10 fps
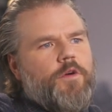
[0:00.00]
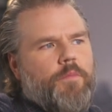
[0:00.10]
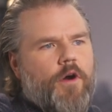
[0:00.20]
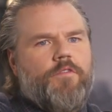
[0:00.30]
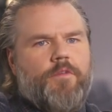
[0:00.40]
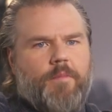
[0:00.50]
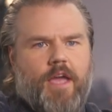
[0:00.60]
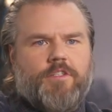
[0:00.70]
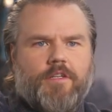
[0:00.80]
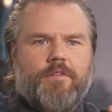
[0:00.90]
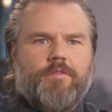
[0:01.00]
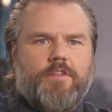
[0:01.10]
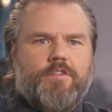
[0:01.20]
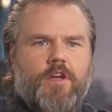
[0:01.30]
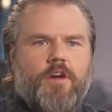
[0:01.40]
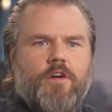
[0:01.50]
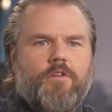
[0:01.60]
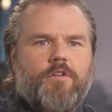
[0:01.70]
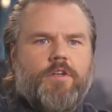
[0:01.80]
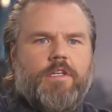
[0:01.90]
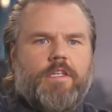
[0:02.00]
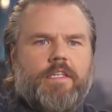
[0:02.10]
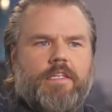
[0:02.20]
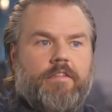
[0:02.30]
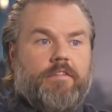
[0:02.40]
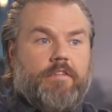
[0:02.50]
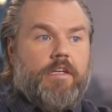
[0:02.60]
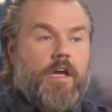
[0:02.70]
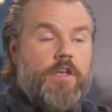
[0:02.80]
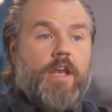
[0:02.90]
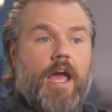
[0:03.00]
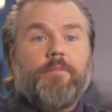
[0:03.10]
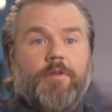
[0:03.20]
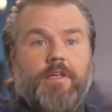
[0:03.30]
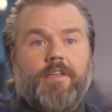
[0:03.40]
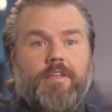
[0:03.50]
Part of the magic of this show is undeniably